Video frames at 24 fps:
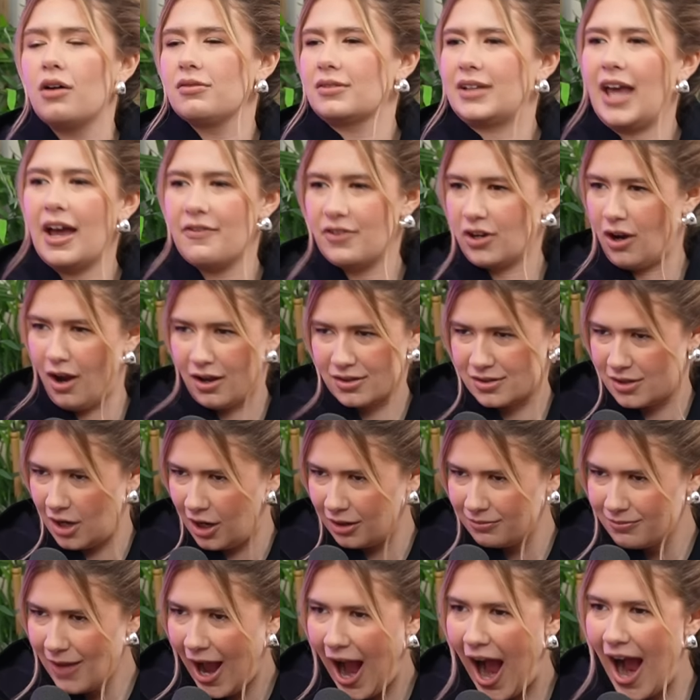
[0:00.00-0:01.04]
Kevin
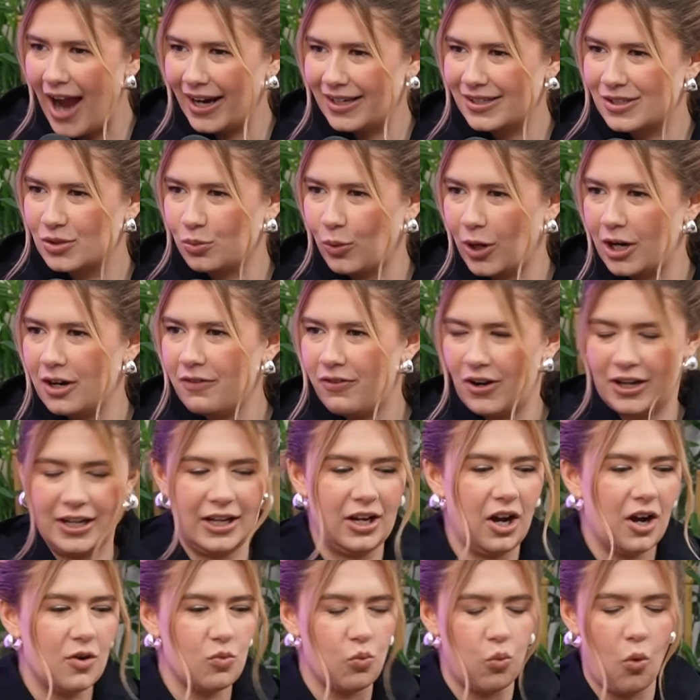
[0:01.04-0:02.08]
Costner, I swear to fucking
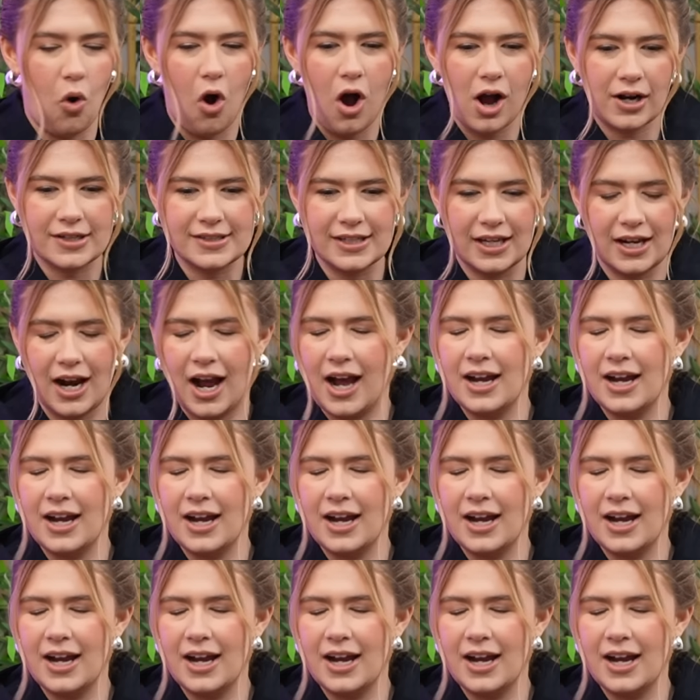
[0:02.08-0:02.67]
God, walks in.